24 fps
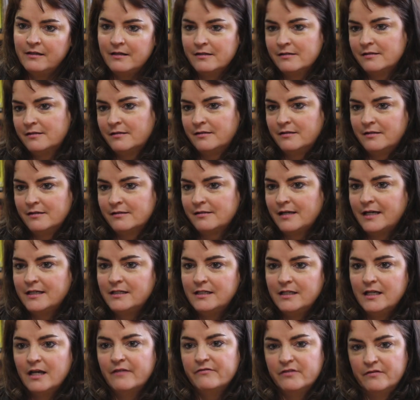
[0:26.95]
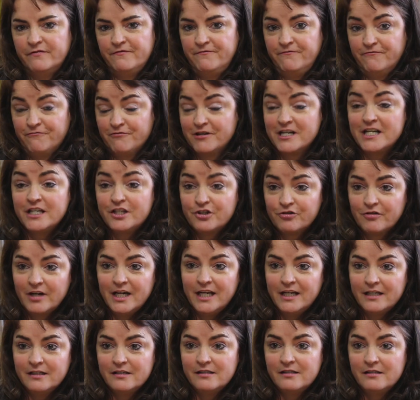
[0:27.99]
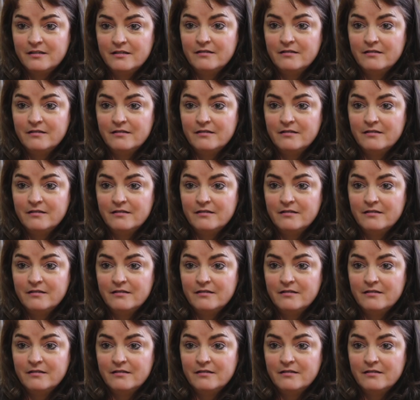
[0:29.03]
this idea of a free trade